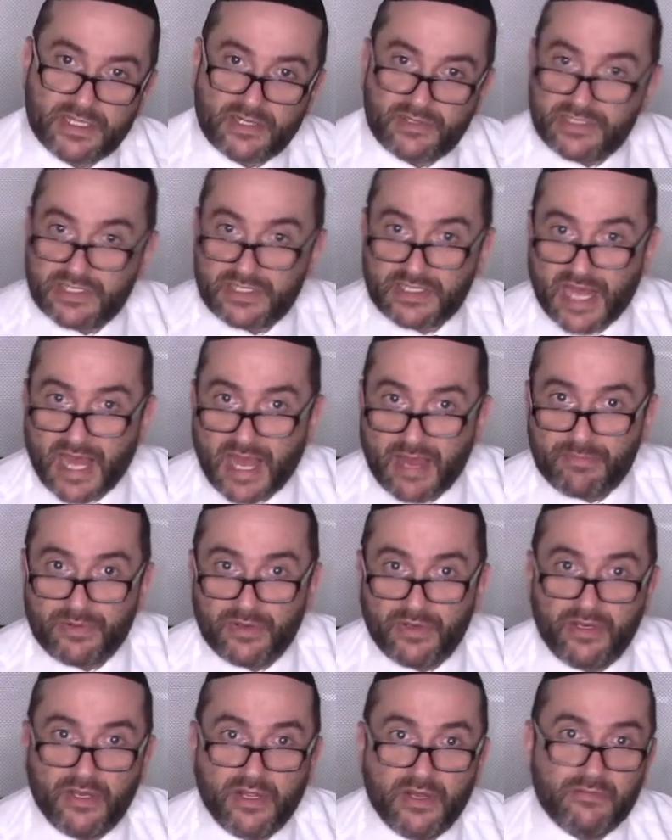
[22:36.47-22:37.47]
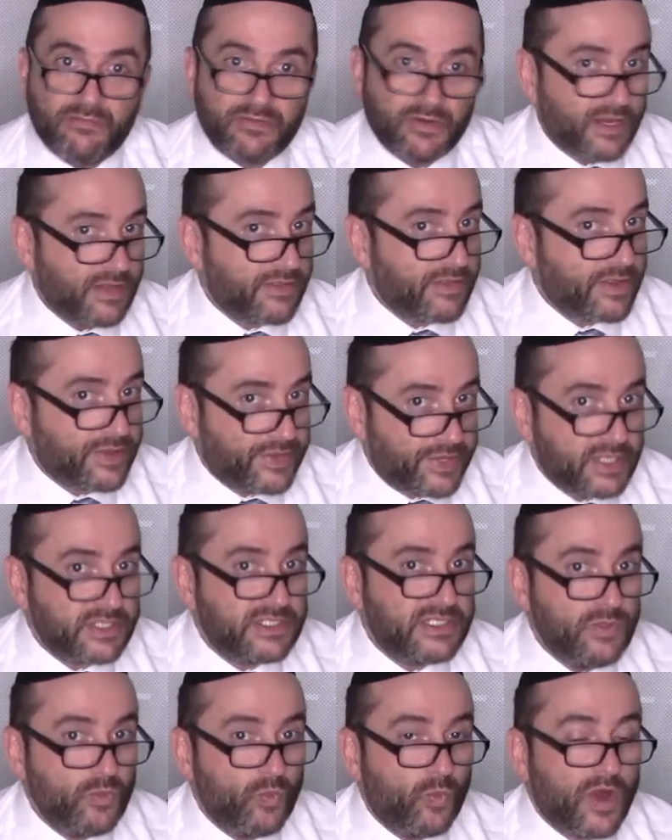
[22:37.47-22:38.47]
Now, it didn't happen for another
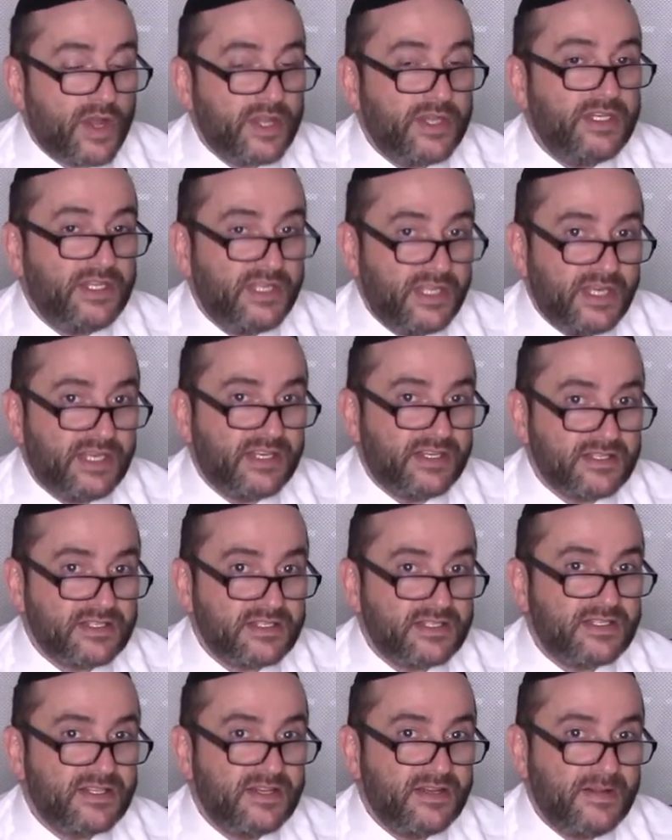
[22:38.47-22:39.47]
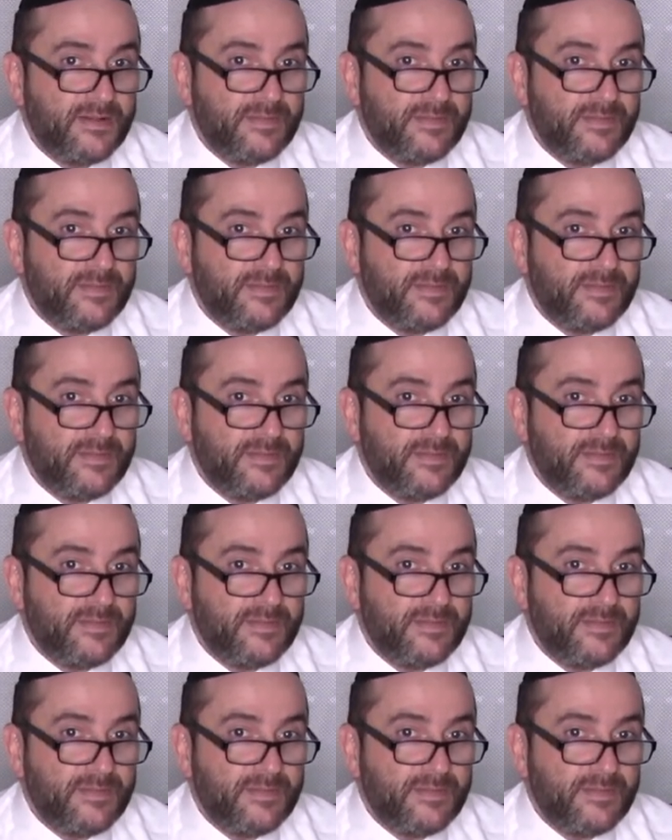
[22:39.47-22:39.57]
31 years.